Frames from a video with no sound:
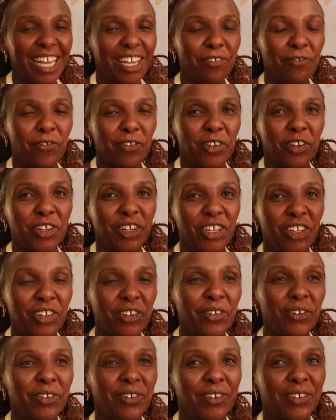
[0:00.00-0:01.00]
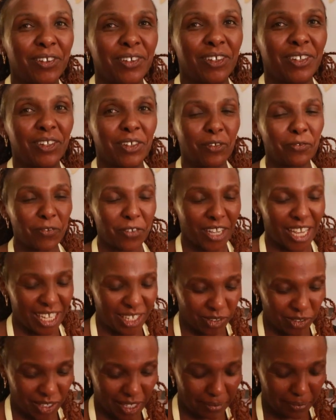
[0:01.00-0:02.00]
If you're new, don't
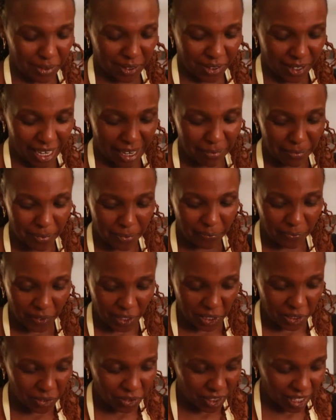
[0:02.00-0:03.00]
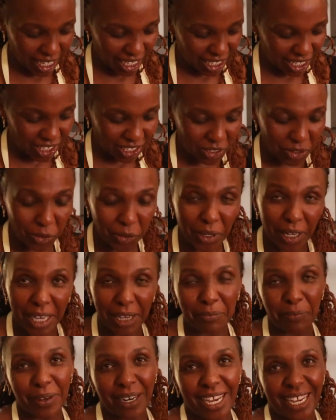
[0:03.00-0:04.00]
forget to subscribe so that you
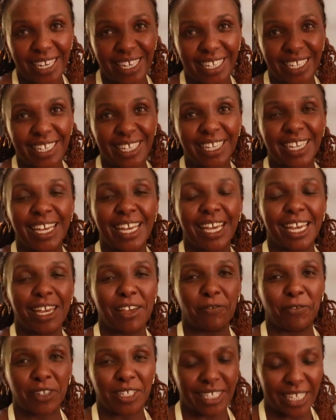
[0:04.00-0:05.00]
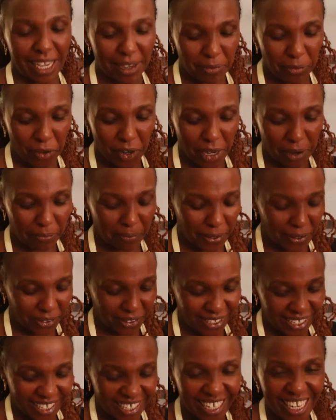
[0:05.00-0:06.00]
keep learning every time we
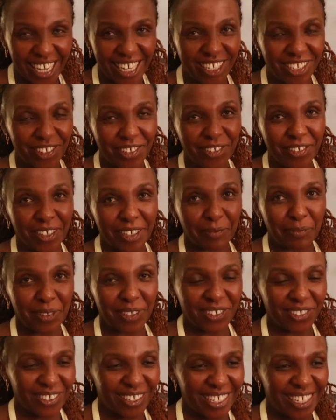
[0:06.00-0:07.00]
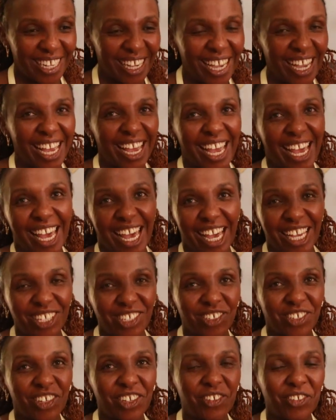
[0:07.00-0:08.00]
upload a new episode.
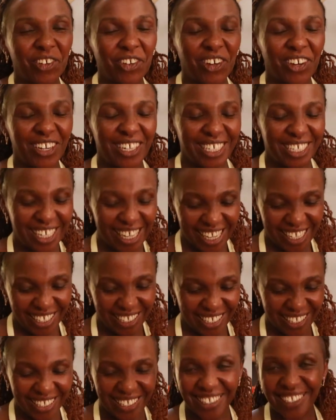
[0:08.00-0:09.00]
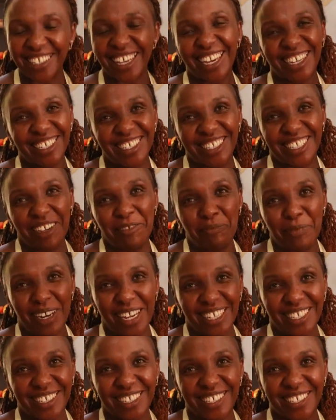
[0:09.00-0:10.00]
Enjoy your holidays and stay
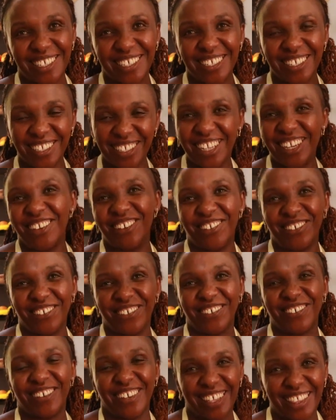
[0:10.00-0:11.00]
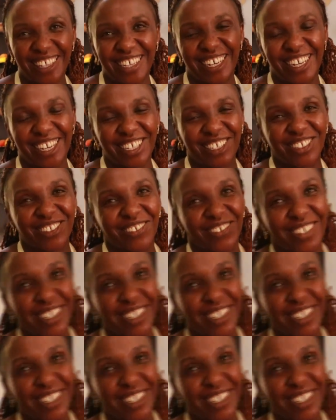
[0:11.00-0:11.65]
blessed. See you in the next